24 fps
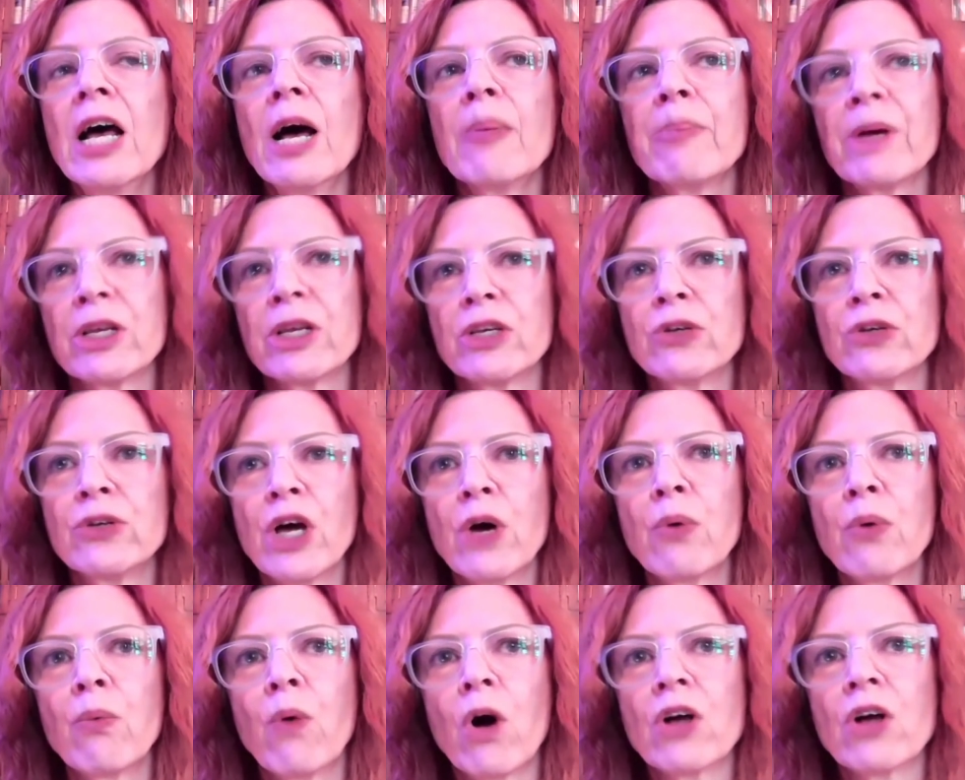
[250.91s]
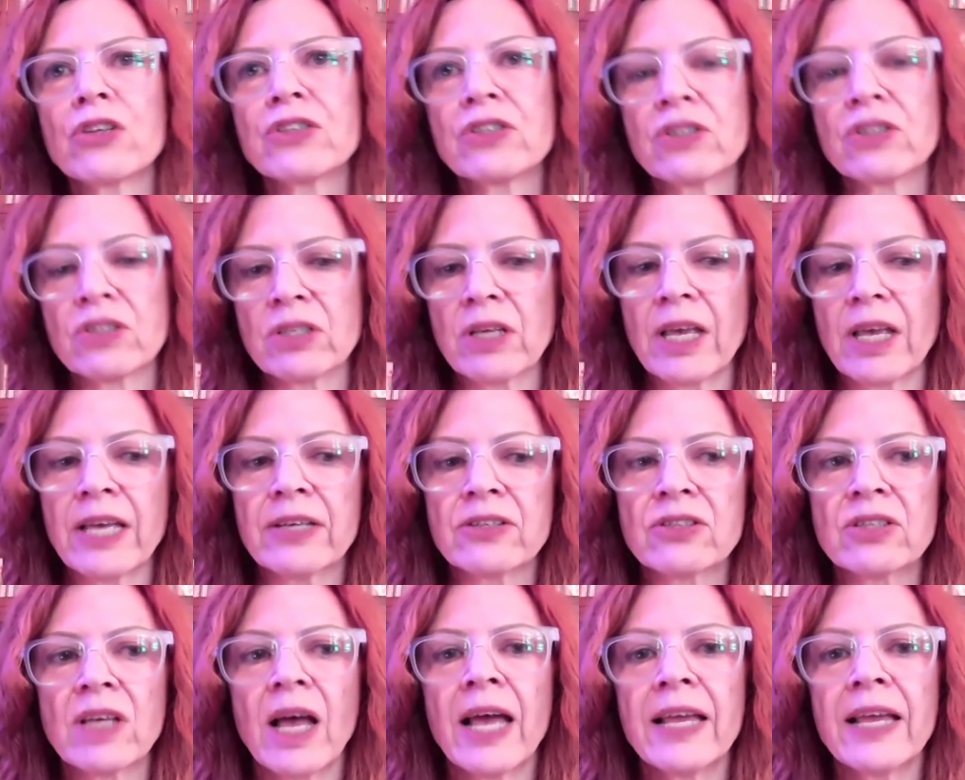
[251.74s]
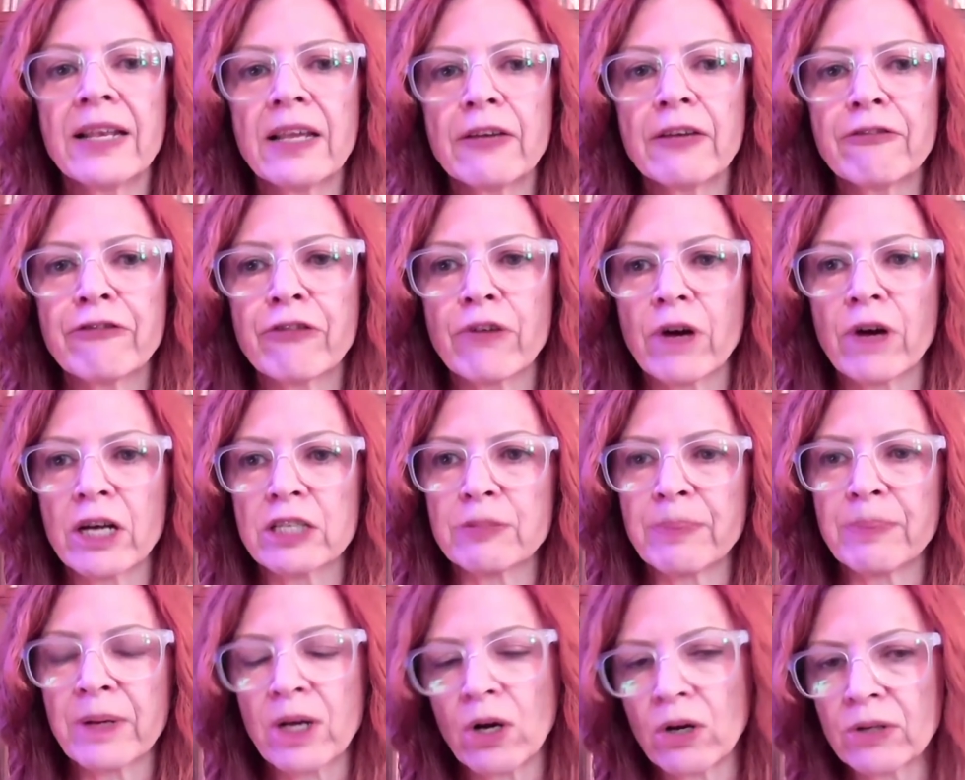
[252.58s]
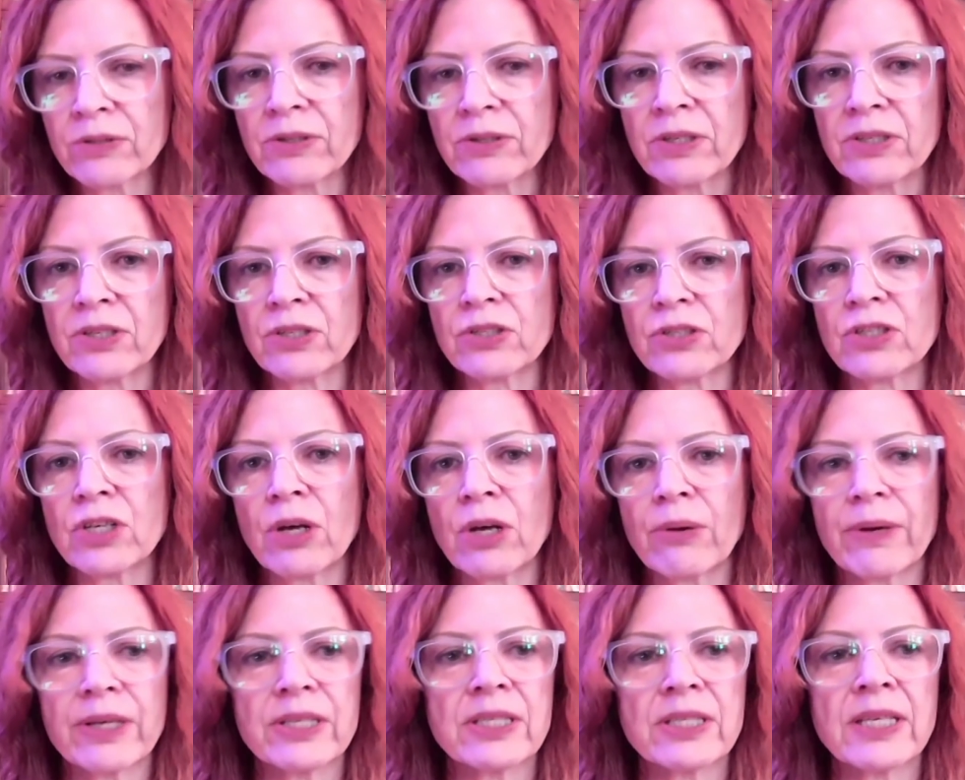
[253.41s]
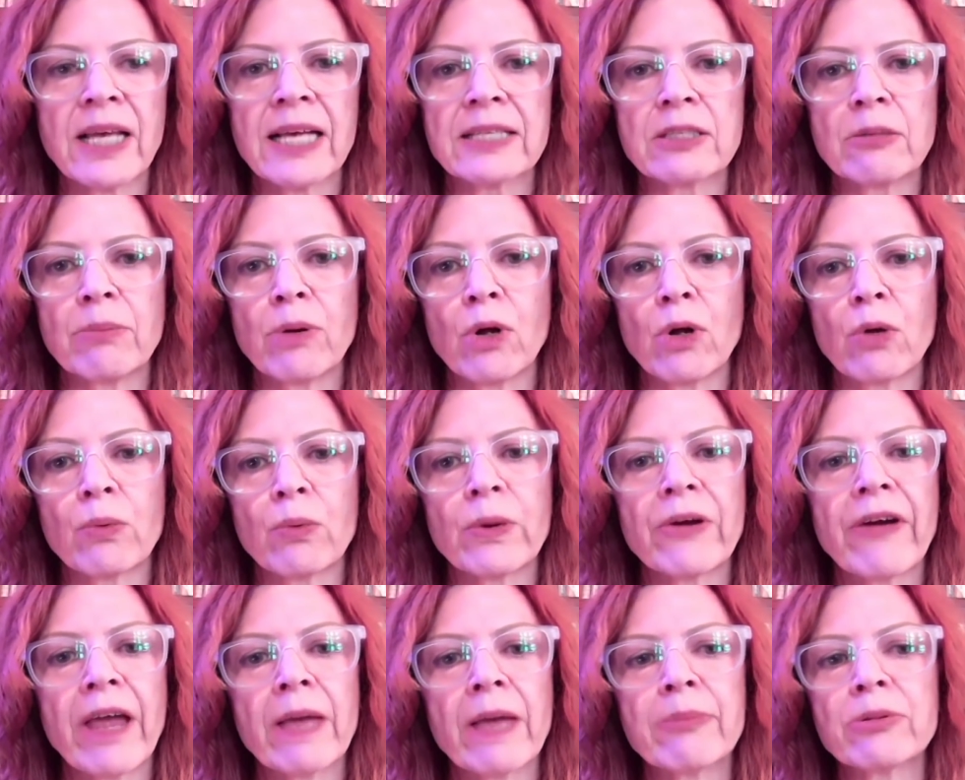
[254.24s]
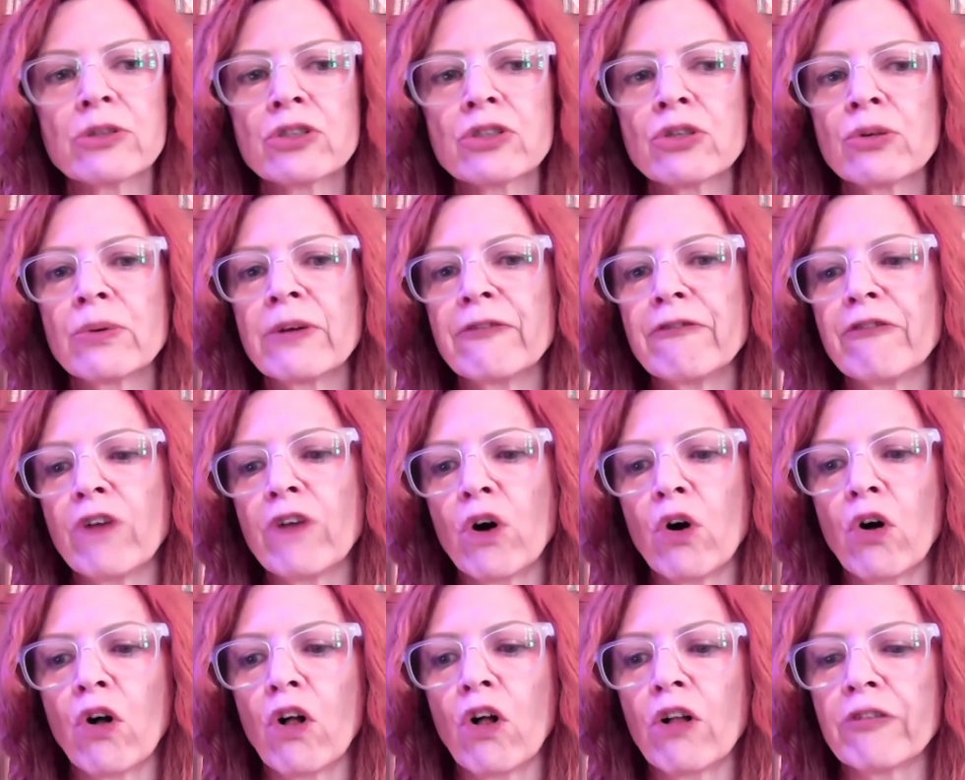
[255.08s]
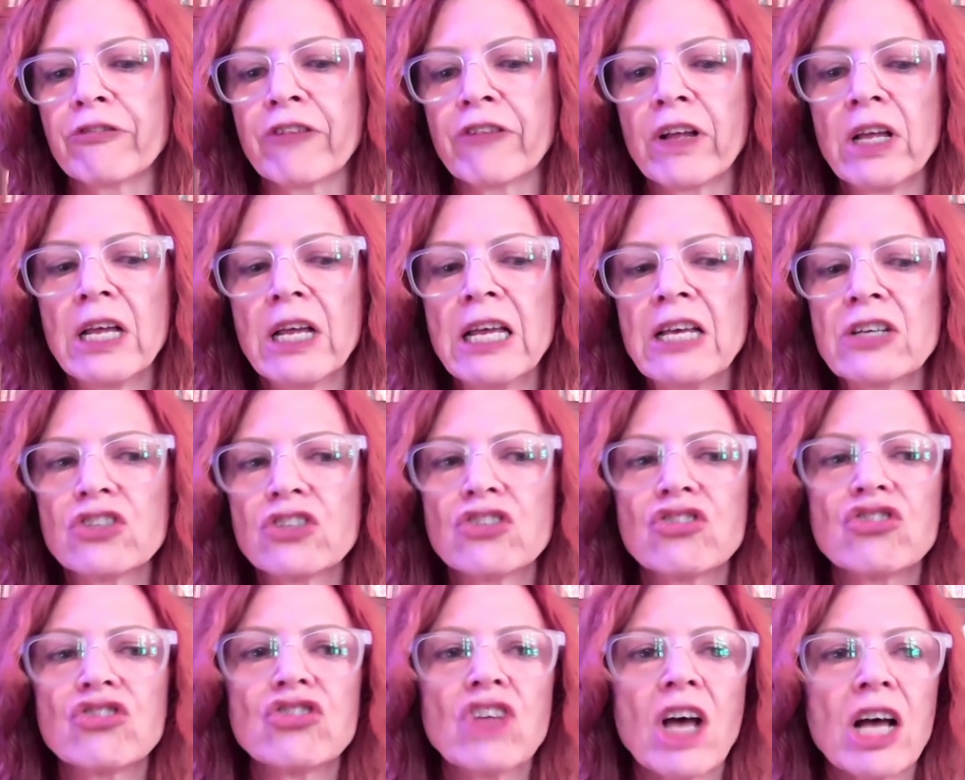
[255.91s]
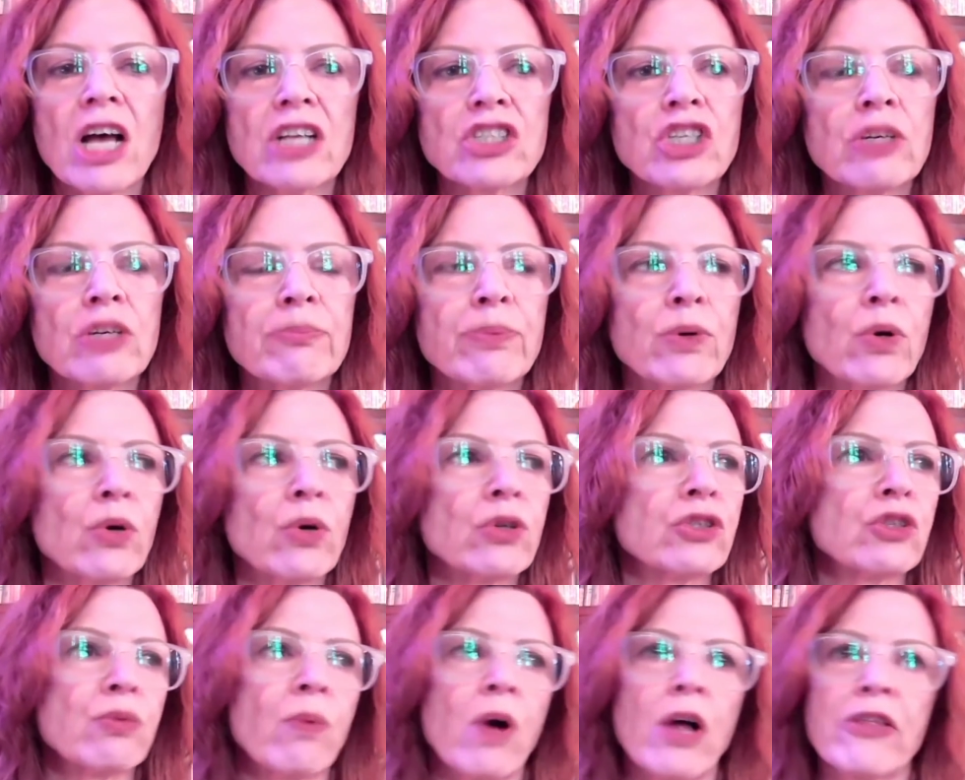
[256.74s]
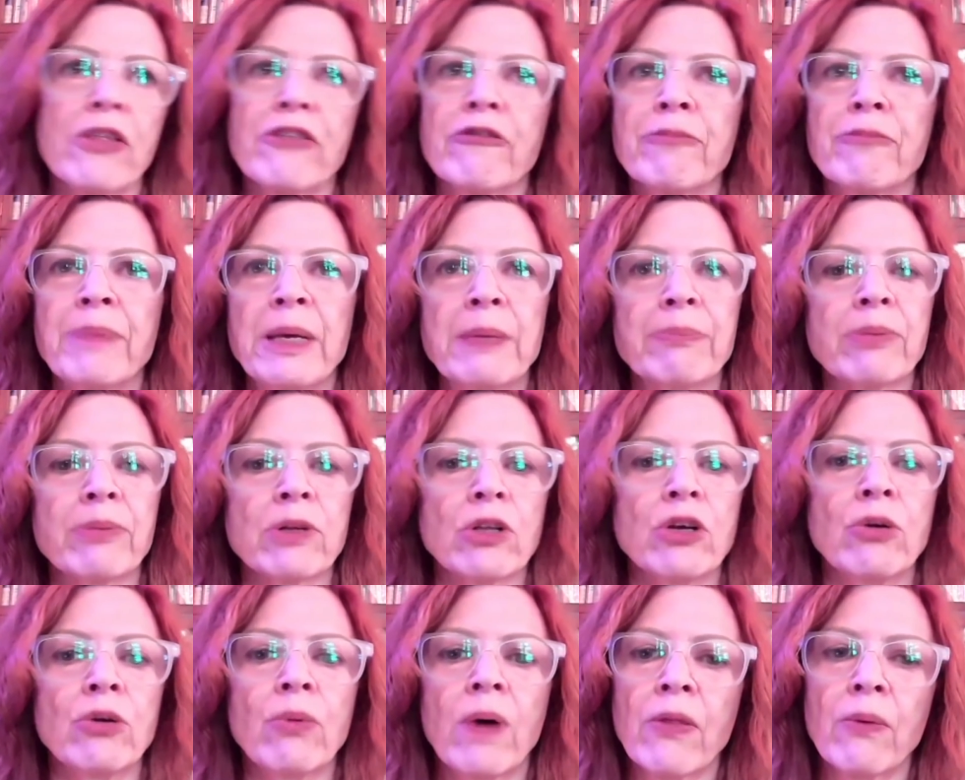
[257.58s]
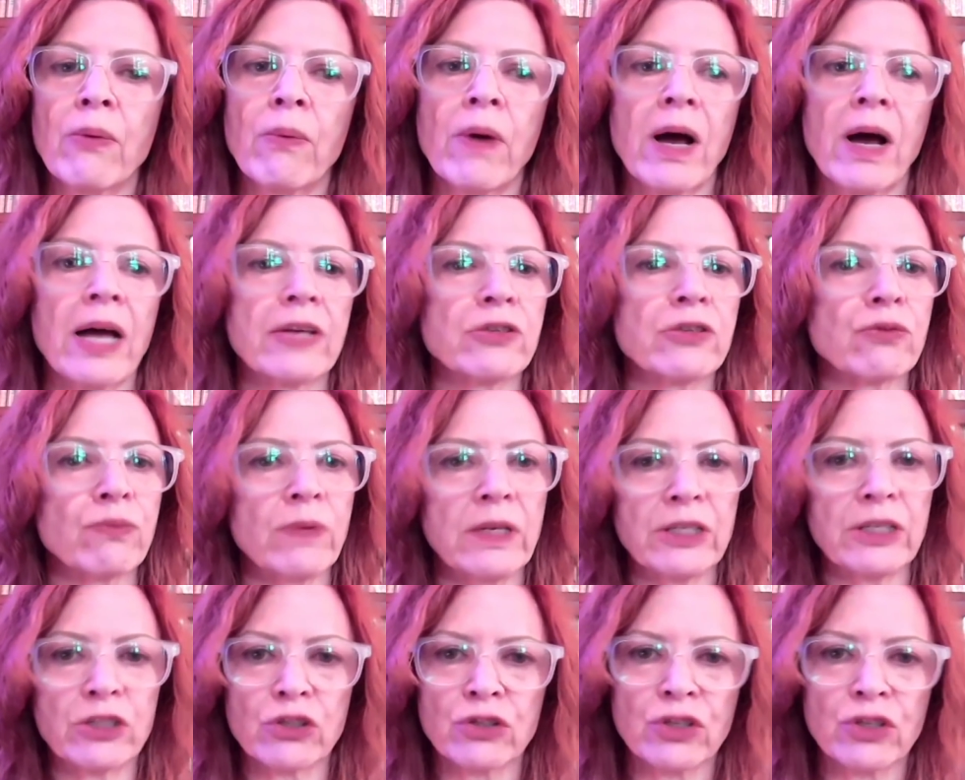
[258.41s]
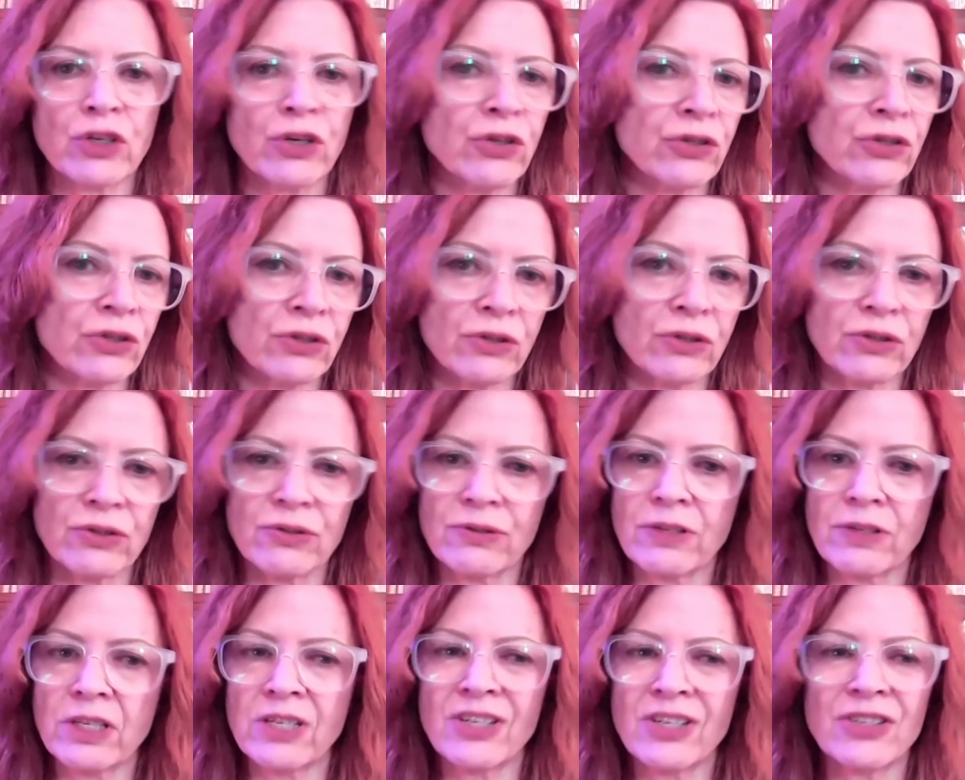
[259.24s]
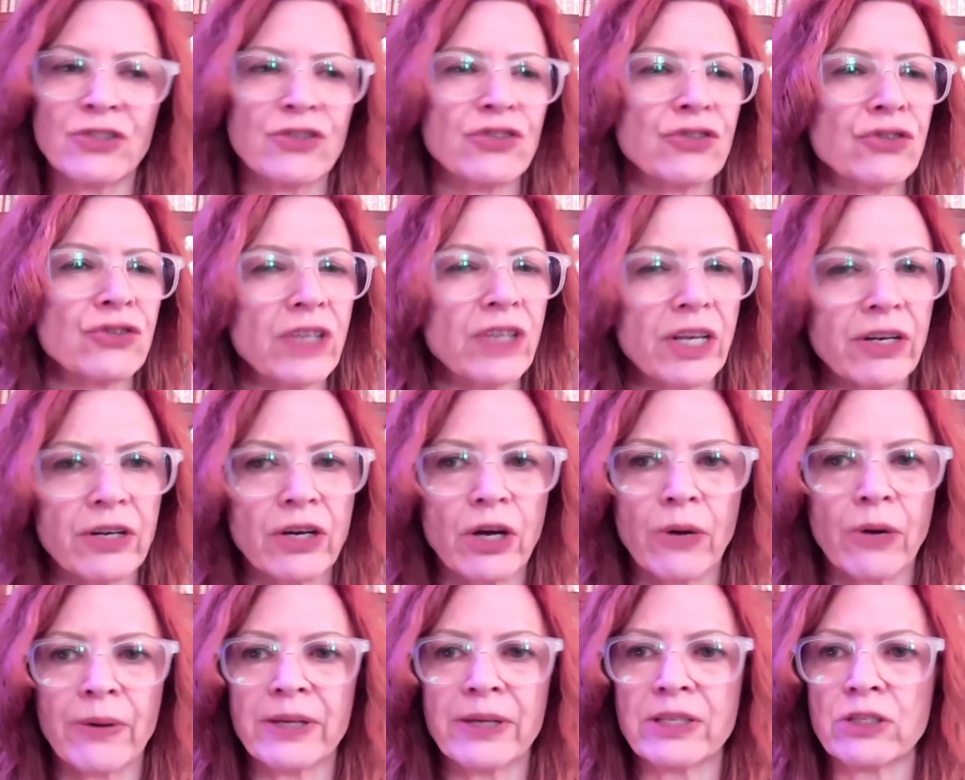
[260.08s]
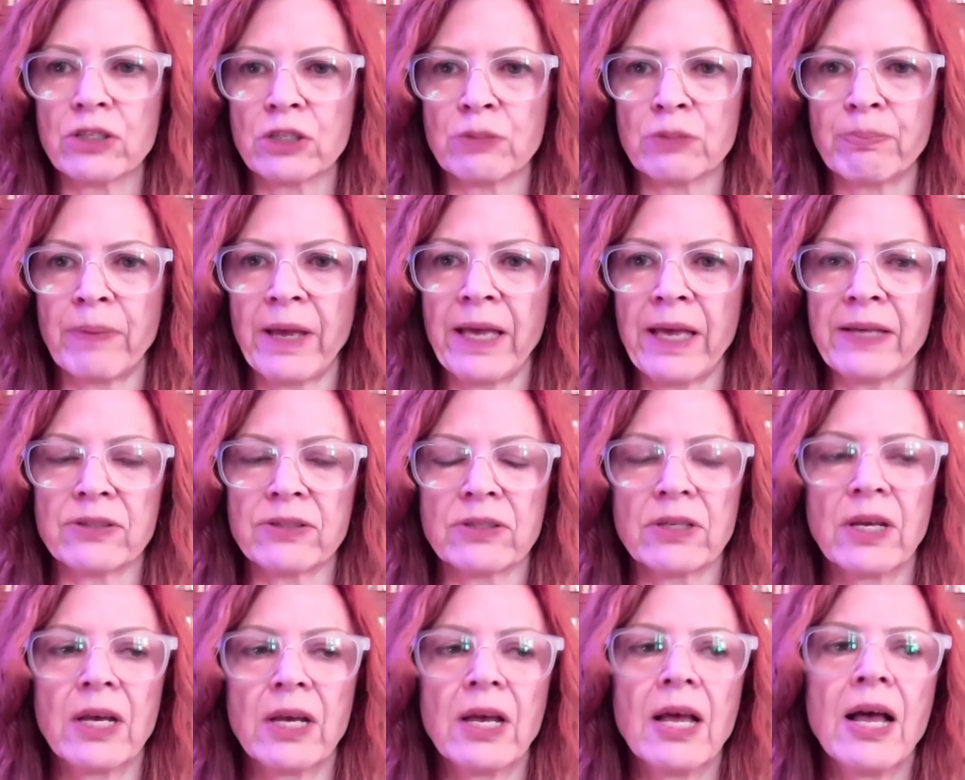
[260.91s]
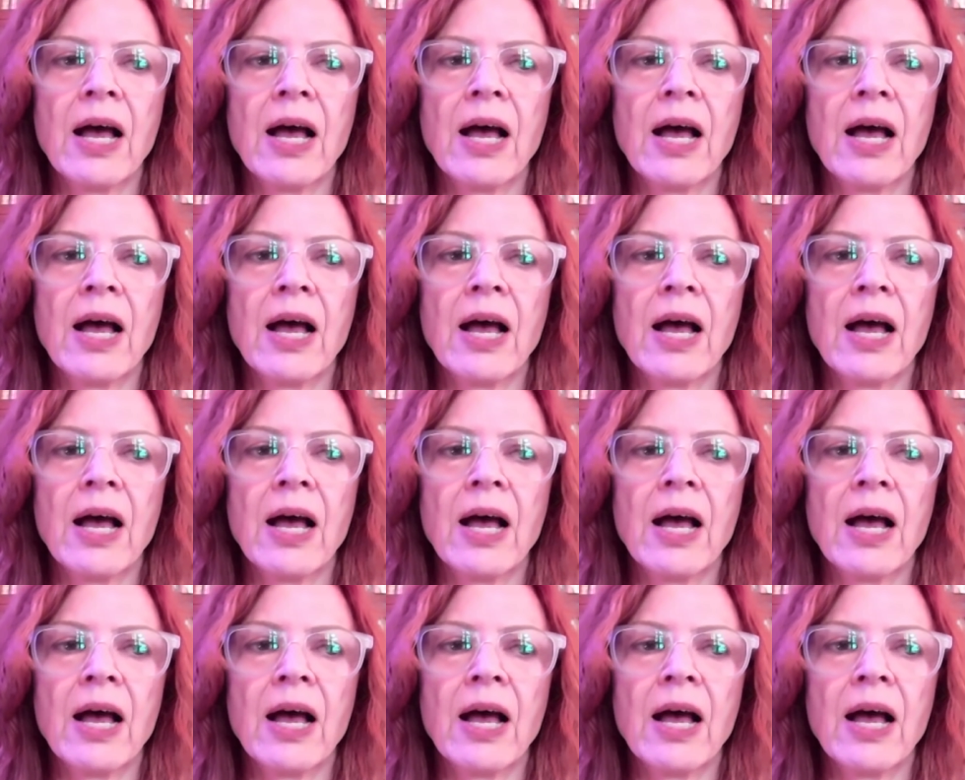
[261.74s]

But you know what's exciting for us, because this is so accessible, we're able to involve such a broad swath of people who otherwise really just couldn't consider going to space.